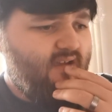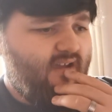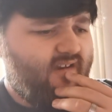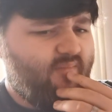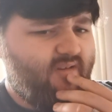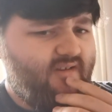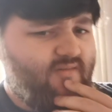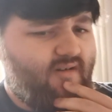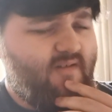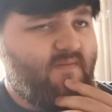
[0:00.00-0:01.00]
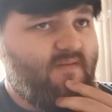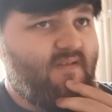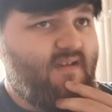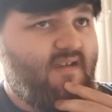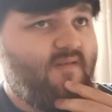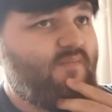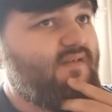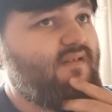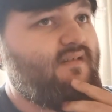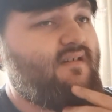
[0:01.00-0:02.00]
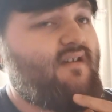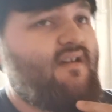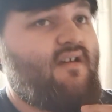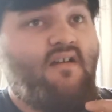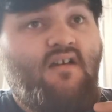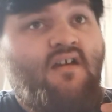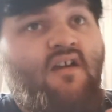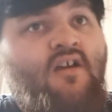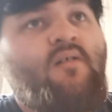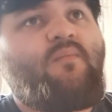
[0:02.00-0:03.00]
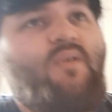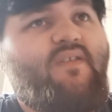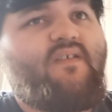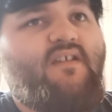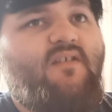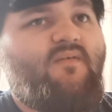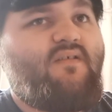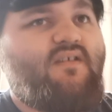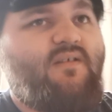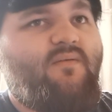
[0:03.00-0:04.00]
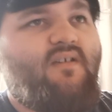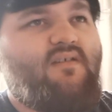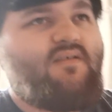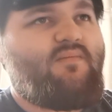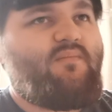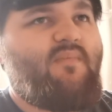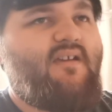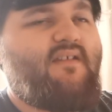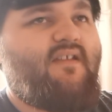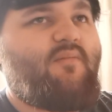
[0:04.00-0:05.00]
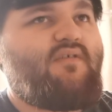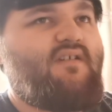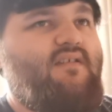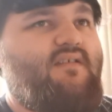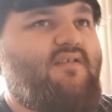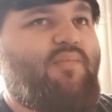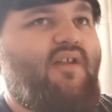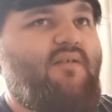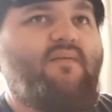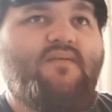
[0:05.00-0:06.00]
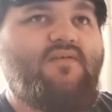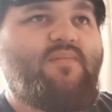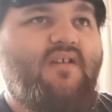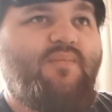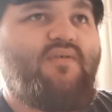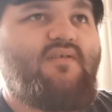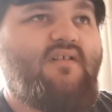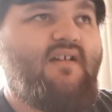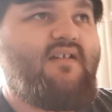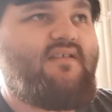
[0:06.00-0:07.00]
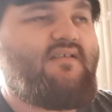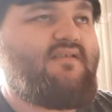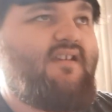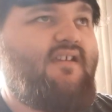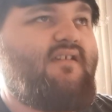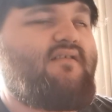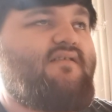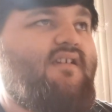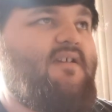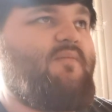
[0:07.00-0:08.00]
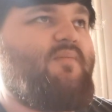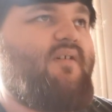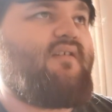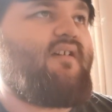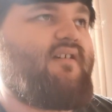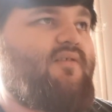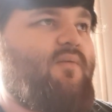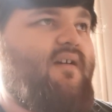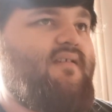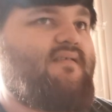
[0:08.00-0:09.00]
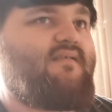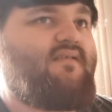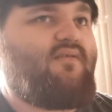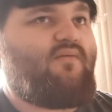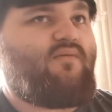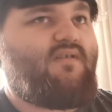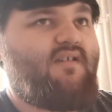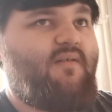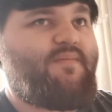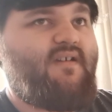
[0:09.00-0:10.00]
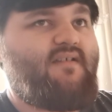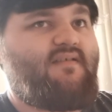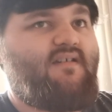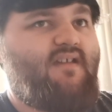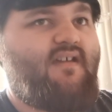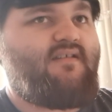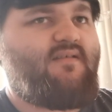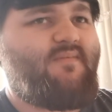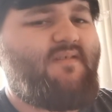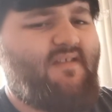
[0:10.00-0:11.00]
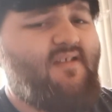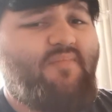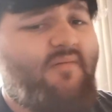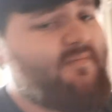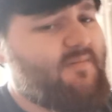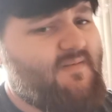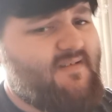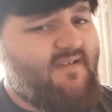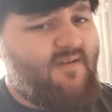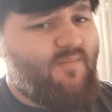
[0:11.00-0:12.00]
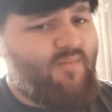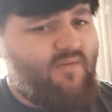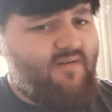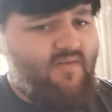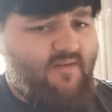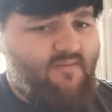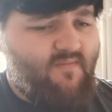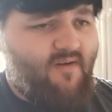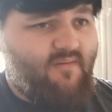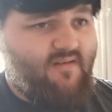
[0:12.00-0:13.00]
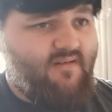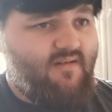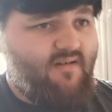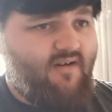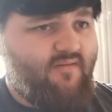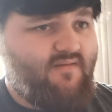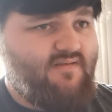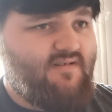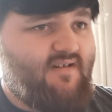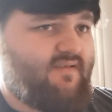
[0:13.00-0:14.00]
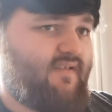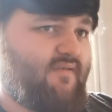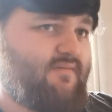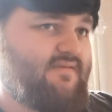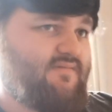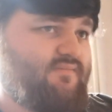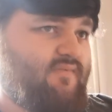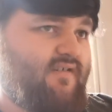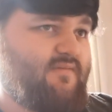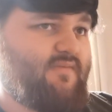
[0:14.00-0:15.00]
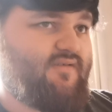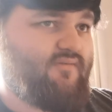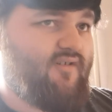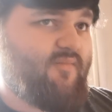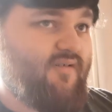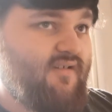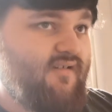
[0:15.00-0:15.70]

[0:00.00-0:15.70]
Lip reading: And I've played quite a few of their games. But the Xenoverse series made it that much easier to play with other people. You could team up on like quests to obtain certain items. The problem with some of these items were they were very RNG, that they would just randomly drop.